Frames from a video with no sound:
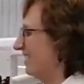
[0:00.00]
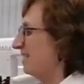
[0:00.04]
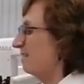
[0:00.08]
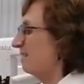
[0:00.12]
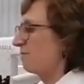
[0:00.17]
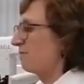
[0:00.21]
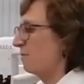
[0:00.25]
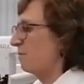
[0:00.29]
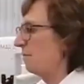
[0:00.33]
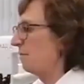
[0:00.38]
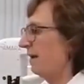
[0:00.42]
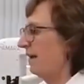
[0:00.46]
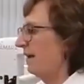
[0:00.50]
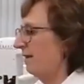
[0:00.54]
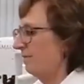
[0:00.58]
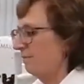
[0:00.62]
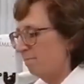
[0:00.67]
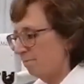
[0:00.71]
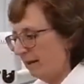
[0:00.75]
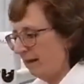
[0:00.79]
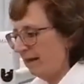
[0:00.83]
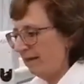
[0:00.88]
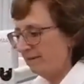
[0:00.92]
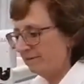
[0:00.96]
Different
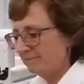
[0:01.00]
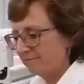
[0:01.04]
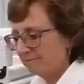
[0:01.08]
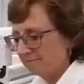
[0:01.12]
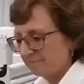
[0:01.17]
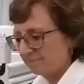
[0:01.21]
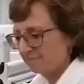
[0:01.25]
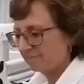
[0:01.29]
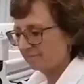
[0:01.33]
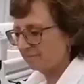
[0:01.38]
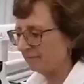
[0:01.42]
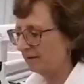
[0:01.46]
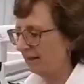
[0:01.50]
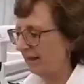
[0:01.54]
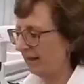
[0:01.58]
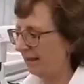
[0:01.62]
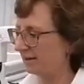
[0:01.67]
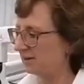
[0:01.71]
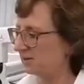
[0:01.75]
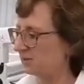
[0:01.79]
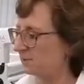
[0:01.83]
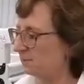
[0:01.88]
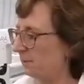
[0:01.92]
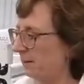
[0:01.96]
Pete.
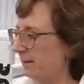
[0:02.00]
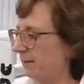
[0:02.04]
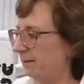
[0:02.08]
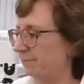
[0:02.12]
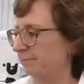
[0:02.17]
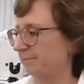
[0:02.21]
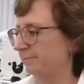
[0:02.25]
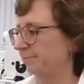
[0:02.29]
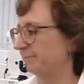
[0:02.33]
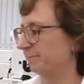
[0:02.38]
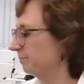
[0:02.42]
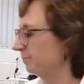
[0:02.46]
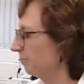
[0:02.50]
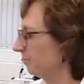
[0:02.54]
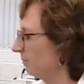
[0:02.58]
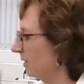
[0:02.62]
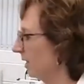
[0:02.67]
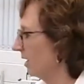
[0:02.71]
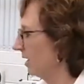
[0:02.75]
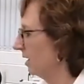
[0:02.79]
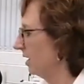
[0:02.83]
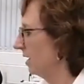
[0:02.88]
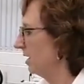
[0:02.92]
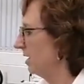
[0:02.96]
Hannah's Pete.
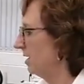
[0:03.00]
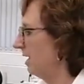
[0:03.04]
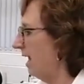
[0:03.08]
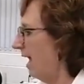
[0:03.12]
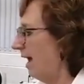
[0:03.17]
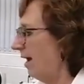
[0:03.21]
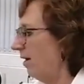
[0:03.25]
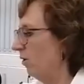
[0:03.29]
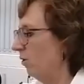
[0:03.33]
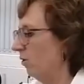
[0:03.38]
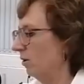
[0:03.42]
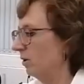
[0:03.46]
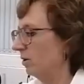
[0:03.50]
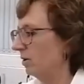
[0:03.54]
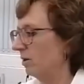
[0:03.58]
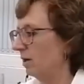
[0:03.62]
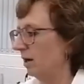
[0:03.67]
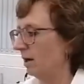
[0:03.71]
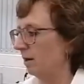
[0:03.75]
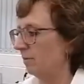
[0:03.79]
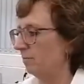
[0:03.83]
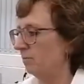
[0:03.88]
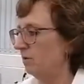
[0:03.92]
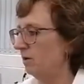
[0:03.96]
Now,
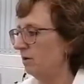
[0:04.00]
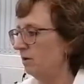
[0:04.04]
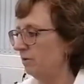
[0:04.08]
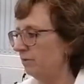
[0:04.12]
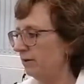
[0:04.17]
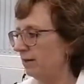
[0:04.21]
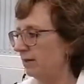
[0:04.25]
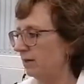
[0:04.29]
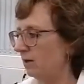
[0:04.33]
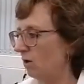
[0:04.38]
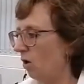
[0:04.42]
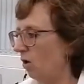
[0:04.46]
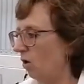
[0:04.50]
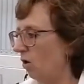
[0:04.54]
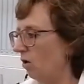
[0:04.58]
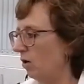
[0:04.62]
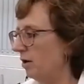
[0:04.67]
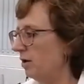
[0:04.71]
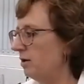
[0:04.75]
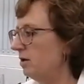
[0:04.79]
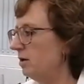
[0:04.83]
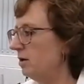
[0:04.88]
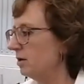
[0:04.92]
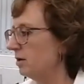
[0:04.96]
moving
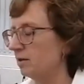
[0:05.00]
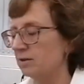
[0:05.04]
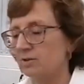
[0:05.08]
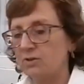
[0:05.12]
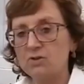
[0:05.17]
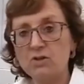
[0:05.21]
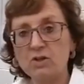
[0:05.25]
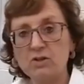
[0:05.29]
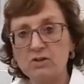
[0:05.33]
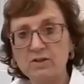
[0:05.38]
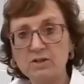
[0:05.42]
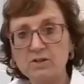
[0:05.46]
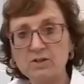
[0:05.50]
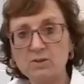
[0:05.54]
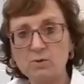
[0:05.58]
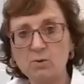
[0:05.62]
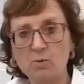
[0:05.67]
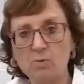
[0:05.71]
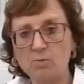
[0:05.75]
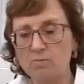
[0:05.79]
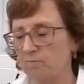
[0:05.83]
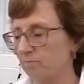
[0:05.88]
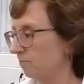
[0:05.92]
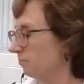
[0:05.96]
on to this
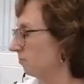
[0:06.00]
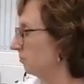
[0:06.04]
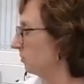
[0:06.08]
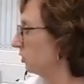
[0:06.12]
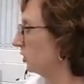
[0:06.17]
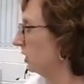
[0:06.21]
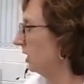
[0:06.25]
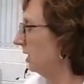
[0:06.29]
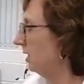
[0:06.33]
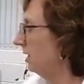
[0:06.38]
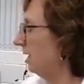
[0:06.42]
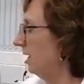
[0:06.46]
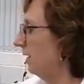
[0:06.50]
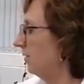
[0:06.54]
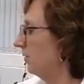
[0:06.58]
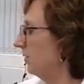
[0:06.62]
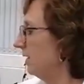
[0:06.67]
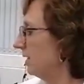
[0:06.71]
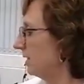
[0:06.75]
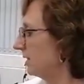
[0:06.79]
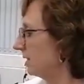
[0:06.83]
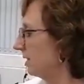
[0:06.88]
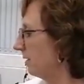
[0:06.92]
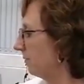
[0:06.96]
machine here,
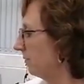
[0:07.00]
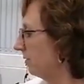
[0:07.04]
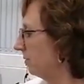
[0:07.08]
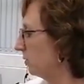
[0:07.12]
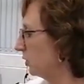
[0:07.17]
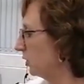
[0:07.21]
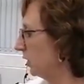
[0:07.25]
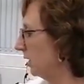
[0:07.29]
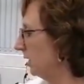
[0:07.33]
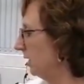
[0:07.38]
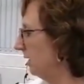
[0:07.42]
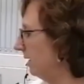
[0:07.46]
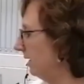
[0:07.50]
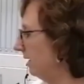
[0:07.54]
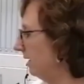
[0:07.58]
this lovely machine